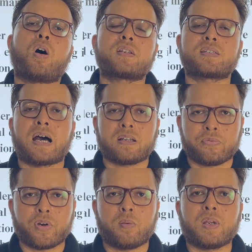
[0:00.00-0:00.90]
started
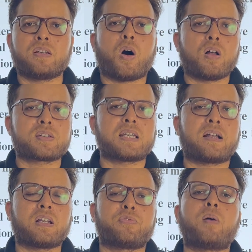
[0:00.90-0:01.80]
from. It all
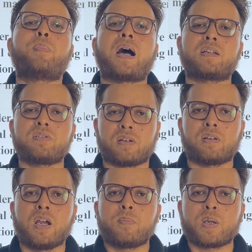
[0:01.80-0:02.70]
started from partition,
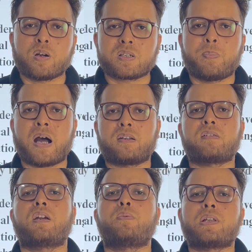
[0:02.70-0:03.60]
because
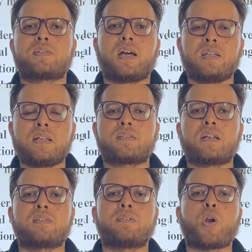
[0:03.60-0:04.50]
partition was done in
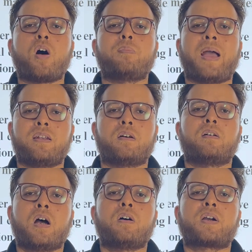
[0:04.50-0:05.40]
such a wrong manner.
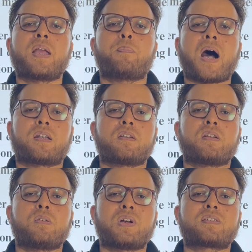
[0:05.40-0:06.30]
Okay,
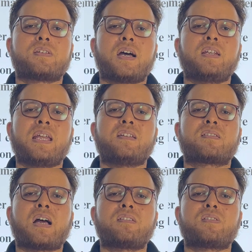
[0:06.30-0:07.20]
partition was done in
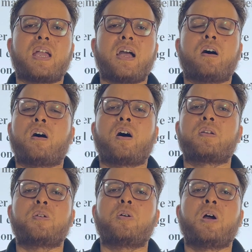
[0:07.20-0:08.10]
such,
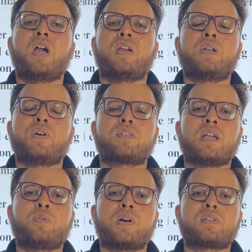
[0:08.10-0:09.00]
it
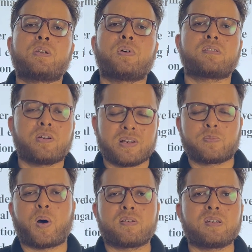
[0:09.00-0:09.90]
was a
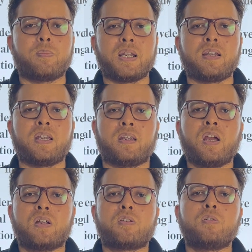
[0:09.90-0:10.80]
responsibility
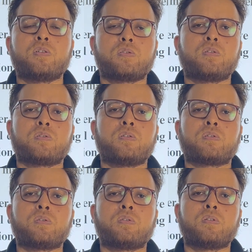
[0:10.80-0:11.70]
to
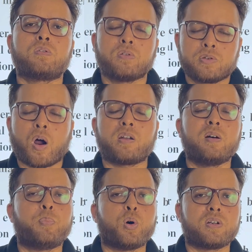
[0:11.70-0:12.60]
draw the
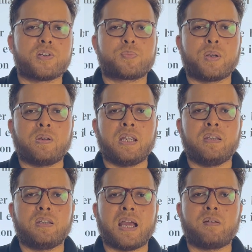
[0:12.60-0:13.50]
borders between
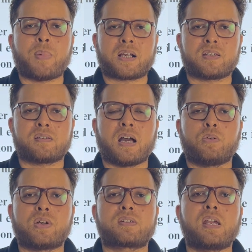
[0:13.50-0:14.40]
India and Pakistan
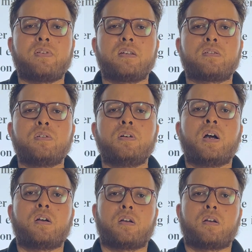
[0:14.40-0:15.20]
was given to